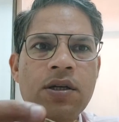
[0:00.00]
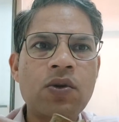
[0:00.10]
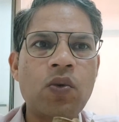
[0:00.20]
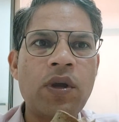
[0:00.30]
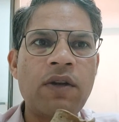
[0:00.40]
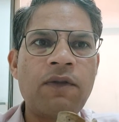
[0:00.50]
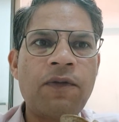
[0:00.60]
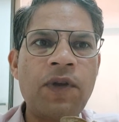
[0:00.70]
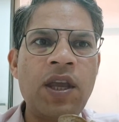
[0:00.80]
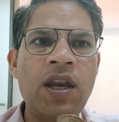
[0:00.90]
two
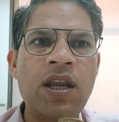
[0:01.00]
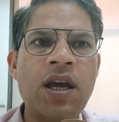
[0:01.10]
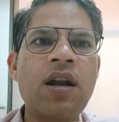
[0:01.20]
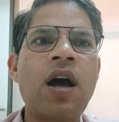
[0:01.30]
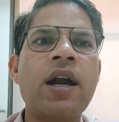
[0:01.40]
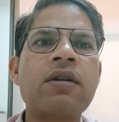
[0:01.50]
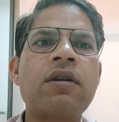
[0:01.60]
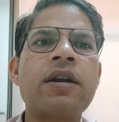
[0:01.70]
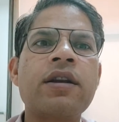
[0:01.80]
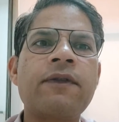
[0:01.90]
inferior
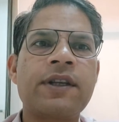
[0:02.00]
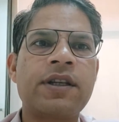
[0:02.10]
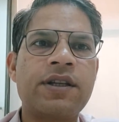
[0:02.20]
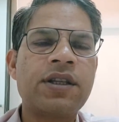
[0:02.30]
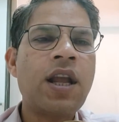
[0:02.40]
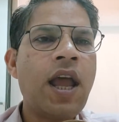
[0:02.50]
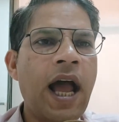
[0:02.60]
articulating facets,